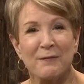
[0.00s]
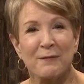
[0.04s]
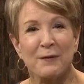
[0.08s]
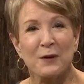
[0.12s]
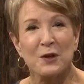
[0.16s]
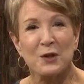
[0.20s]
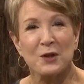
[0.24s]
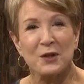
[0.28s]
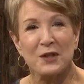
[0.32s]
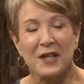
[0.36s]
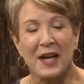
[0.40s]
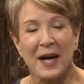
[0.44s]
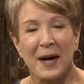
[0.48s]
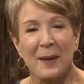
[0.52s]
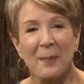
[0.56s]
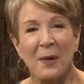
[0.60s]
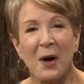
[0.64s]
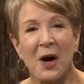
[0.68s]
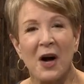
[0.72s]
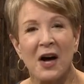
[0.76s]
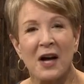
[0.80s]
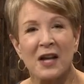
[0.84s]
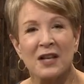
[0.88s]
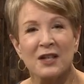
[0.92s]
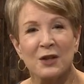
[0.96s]
First
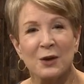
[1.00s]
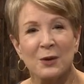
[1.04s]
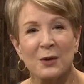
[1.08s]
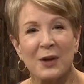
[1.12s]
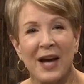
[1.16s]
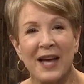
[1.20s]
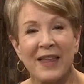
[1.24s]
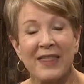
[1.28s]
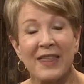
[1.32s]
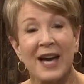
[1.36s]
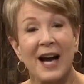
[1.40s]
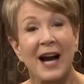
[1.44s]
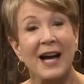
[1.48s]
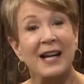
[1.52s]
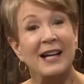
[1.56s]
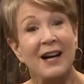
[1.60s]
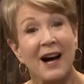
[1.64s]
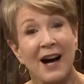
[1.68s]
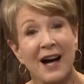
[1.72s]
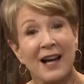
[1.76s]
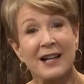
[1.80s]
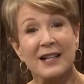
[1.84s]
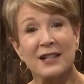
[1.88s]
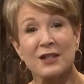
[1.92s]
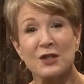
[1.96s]
up on New Day, the
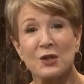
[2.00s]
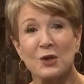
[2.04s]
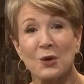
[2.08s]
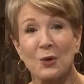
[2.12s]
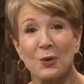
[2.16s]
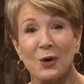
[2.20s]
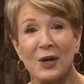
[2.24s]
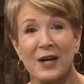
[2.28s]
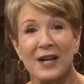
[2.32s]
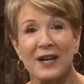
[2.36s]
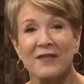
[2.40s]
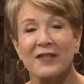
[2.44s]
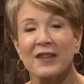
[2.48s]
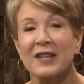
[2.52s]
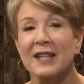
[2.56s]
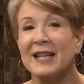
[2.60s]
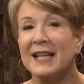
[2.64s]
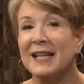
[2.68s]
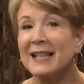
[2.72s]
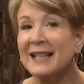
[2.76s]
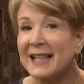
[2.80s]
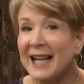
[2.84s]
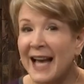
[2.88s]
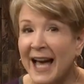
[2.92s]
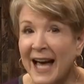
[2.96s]
iconic story of the
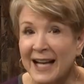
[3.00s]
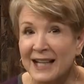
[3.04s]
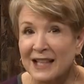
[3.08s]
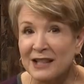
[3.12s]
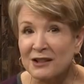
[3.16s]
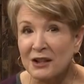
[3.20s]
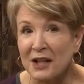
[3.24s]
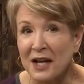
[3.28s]
Kit Kat